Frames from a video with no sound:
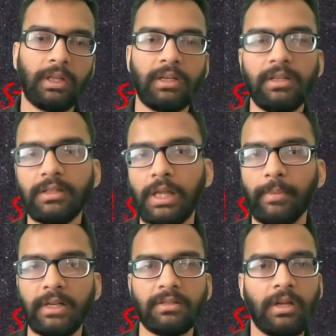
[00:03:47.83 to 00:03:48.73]
in single
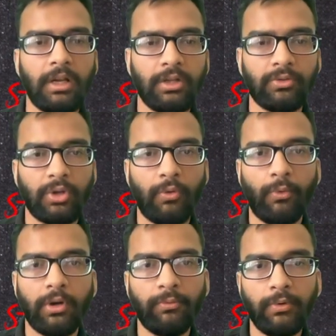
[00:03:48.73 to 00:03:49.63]
parts. So now
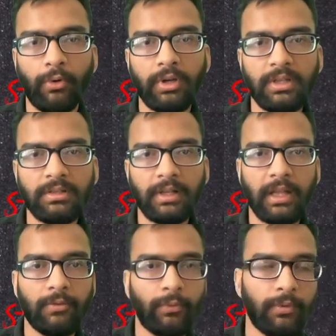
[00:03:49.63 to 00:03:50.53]
what we want is
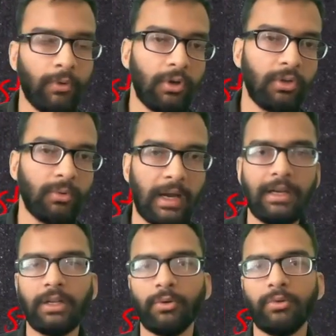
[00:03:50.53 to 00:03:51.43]
like we want to write
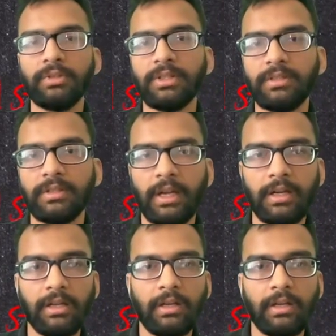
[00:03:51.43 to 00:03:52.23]
a code such that